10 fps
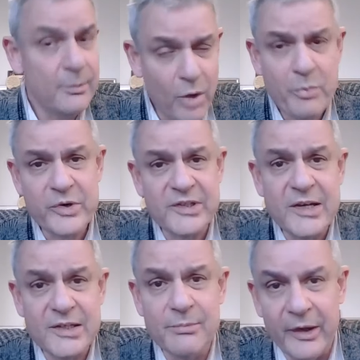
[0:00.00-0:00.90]
More
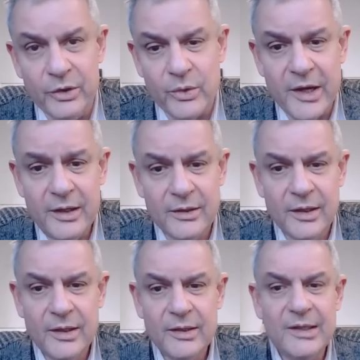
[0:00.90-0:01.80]
precisely, by the way,
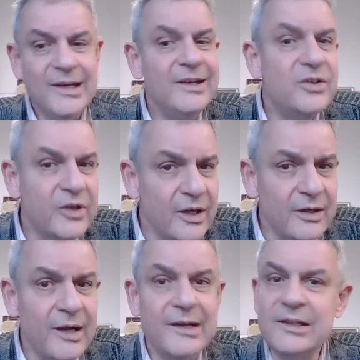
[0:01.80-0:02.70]

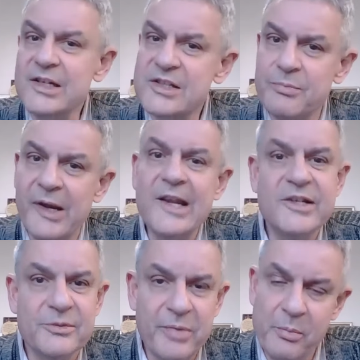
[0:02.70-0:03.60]
internally
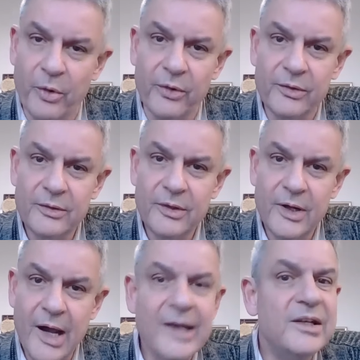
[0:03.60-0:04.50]
displaced people,
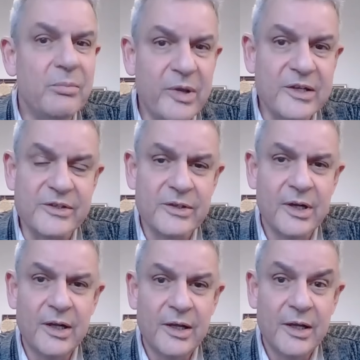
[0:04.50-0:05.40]
IDPs,
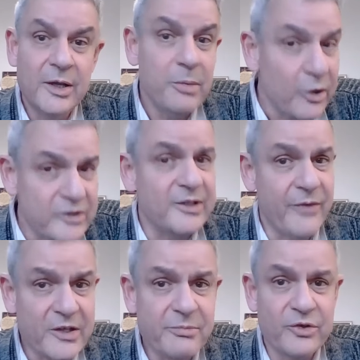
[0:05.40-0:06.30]
because the
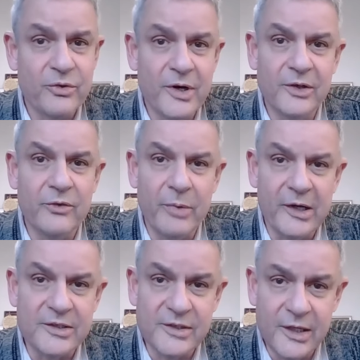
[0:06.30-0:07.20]
vast majority of
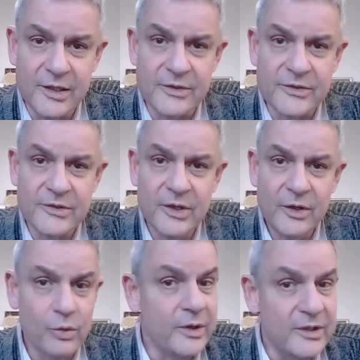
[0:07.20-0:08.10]
Palestinians
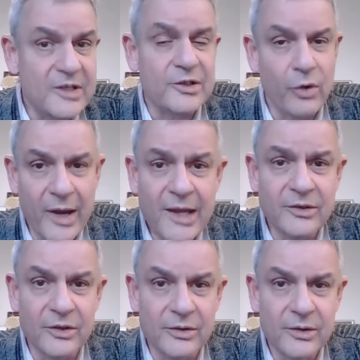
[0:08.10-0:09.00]
who were
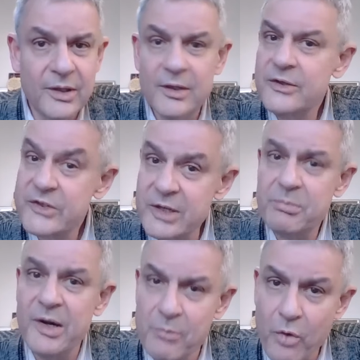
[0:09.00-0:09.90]
dislocated
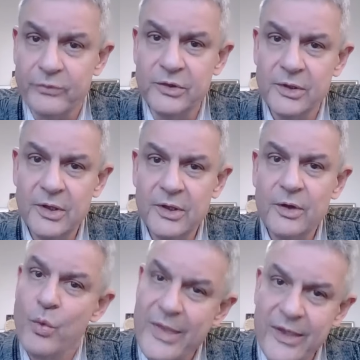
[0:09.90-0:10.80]
simply moved
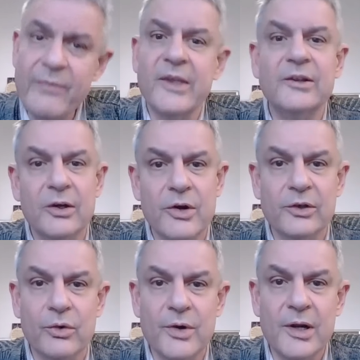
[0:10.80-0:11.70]
within the
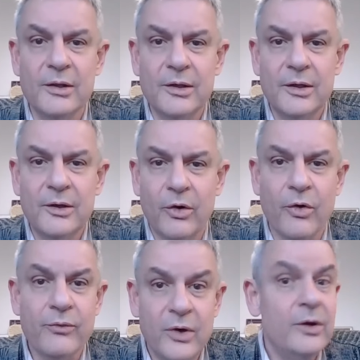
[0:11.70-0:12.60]
territory
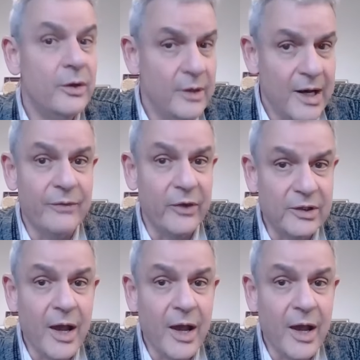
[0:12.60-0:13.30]
of, at the